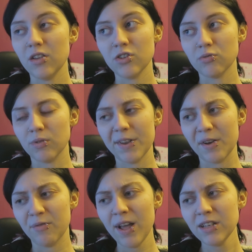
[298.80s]
it just
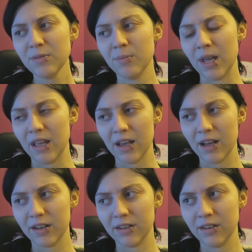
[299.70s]
really affected me,
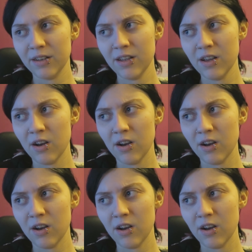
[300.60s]
and